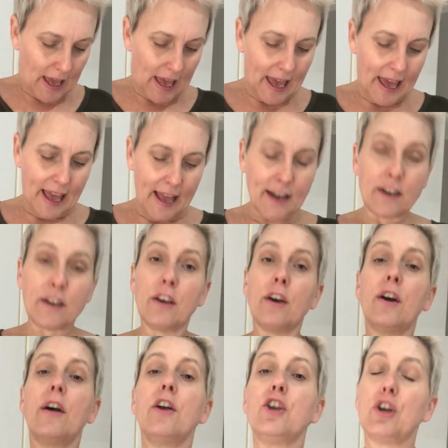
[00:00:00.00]
And
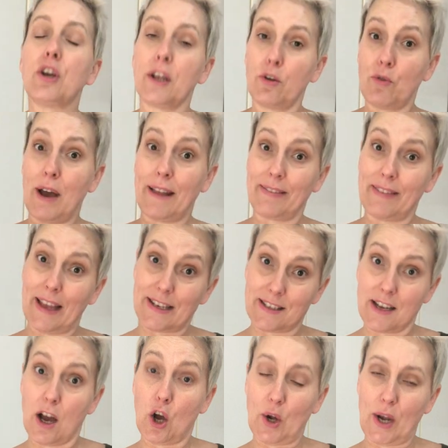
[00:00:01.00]
you're going to write that
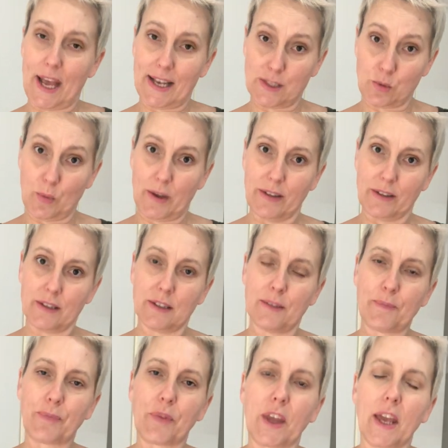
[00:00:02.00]
down as well.
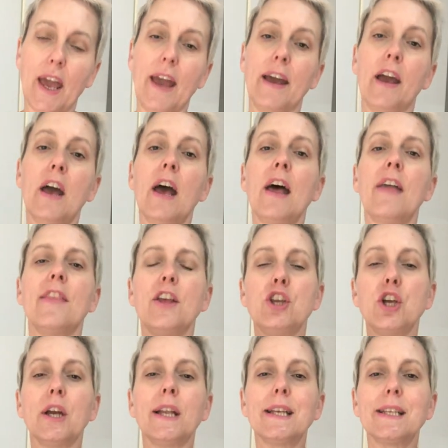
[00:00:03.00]
Okay, then
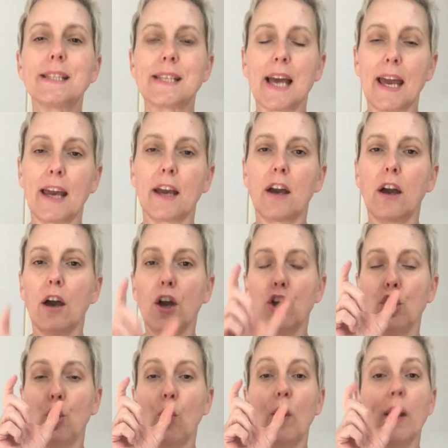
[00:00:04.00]
you're going to take
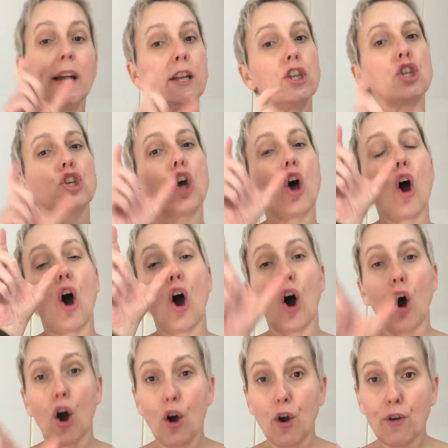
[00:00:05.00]
your inch
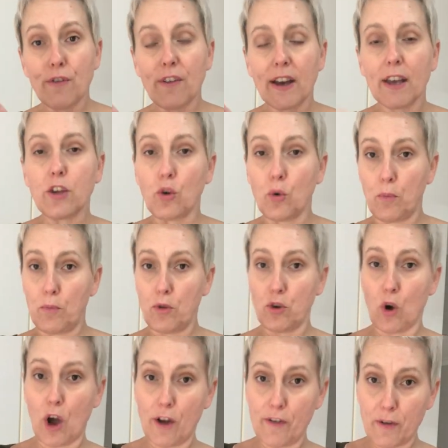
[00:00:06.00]
over
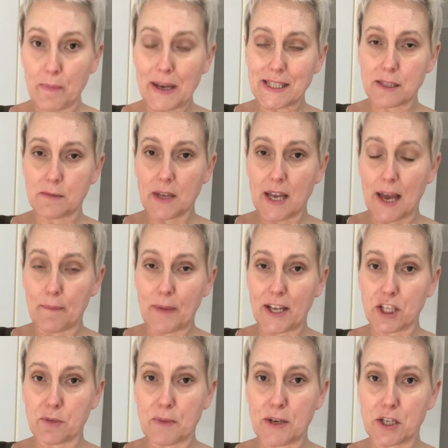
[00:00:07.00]
your over bust
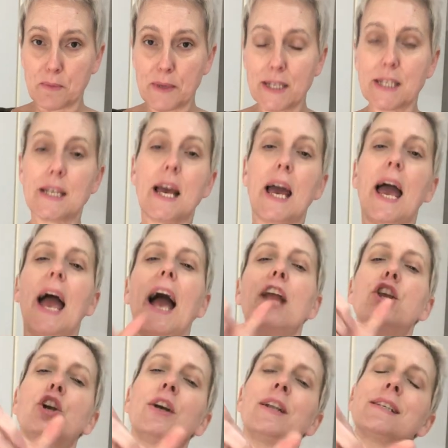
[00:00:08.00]
inch measurement,
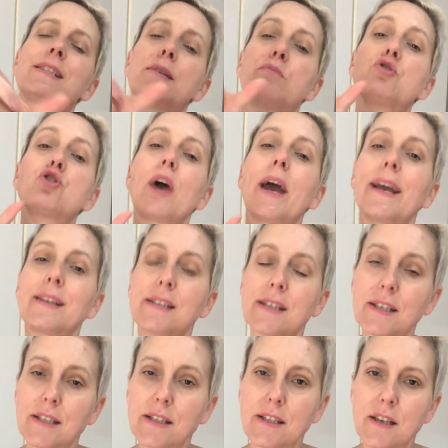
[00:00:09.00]
and you're going to subtract
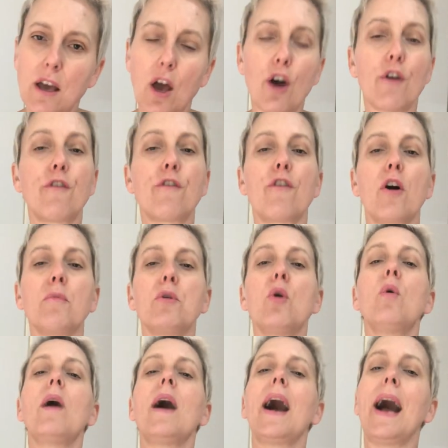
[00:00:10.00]
it from
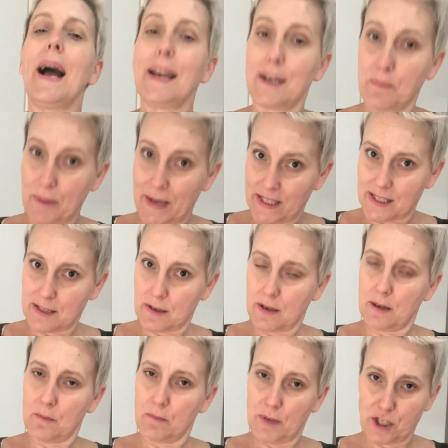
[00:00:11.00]
your under bust
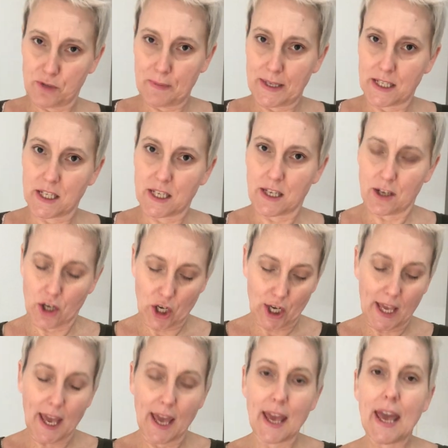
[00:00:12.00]
measurement.
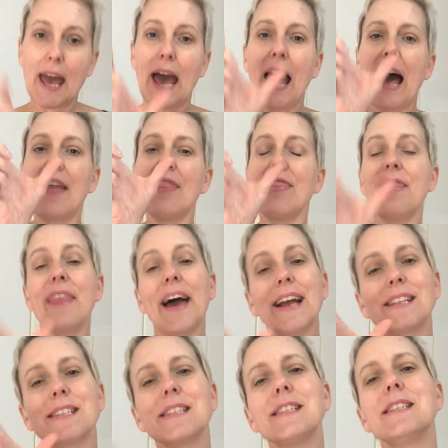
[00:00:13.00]
Okay, and
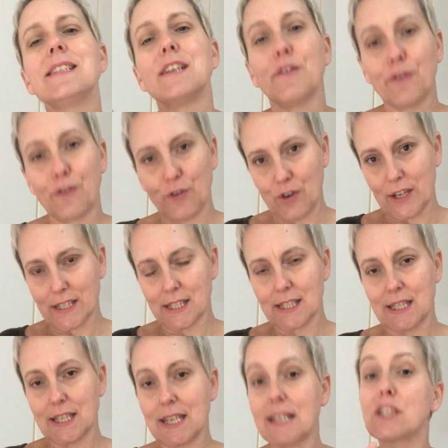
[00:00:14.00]
that
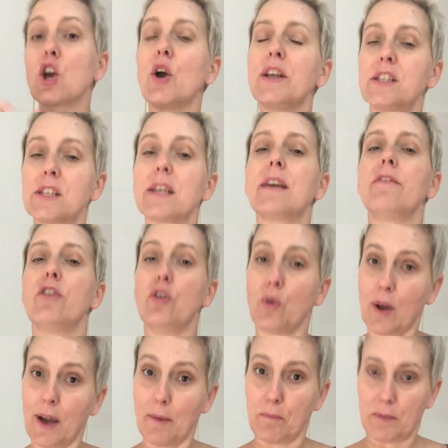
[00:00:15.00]
difference is going to give you your
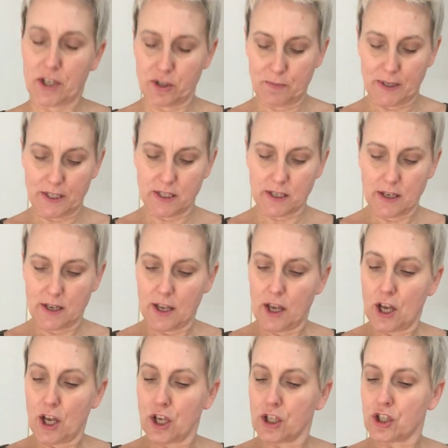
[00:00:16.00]
cup measurement.
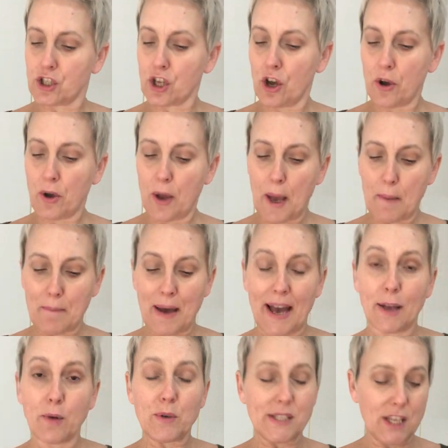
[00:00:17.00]
So
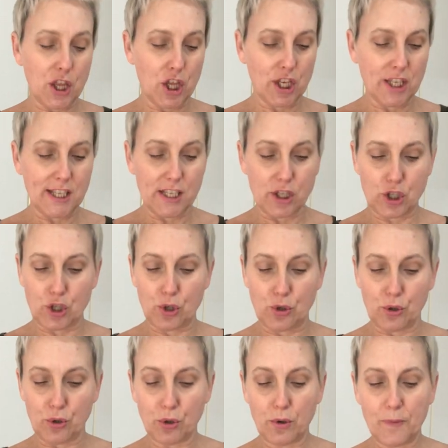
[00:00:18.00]
mine was a
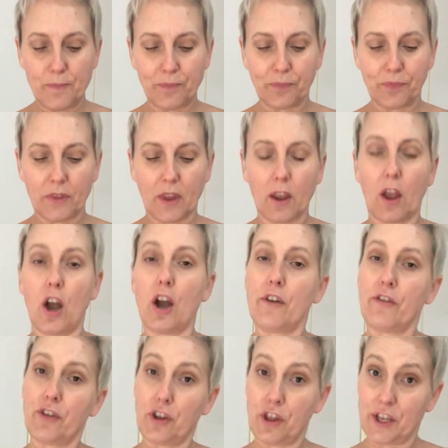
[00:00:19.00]
32
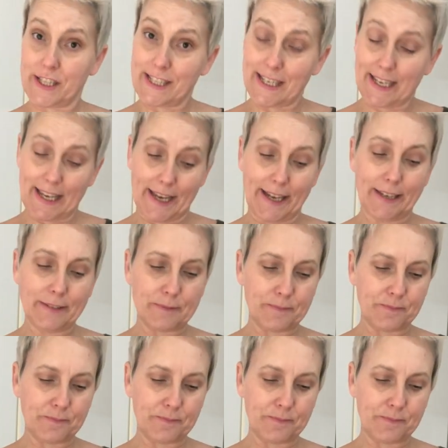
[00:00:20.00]
over a 39.